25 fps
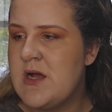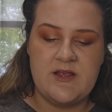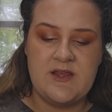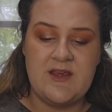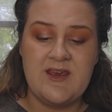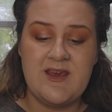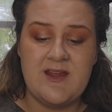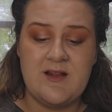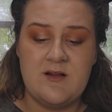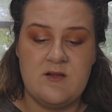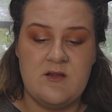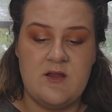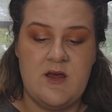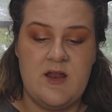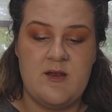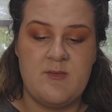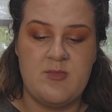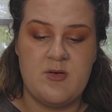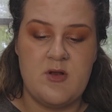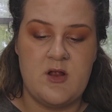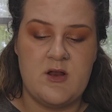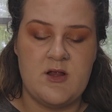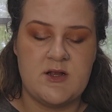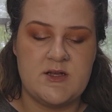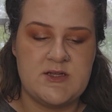And you get a lot of
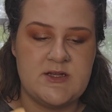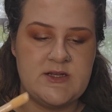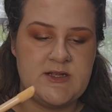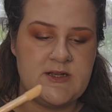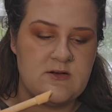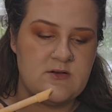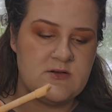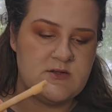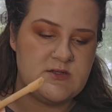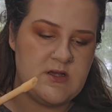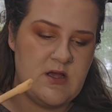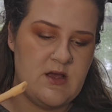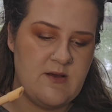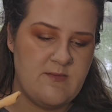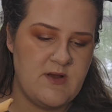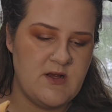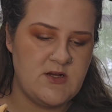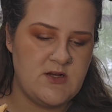product in here. So I'm